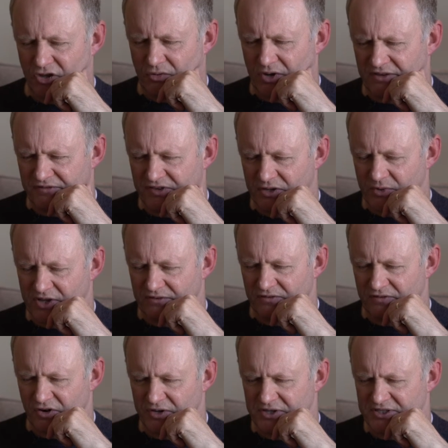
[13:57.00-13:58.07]
No, I feel we
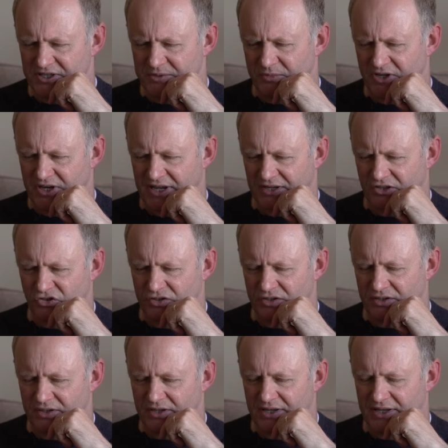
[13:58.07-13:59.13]
have a very deep
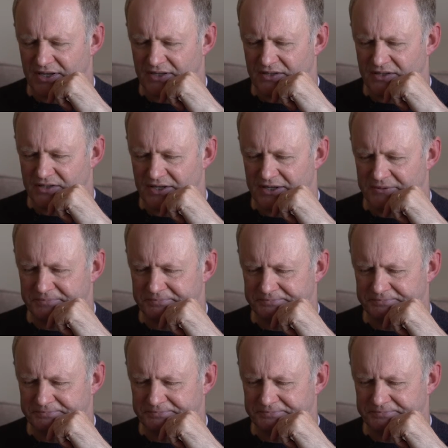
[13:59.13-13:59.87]
connection, and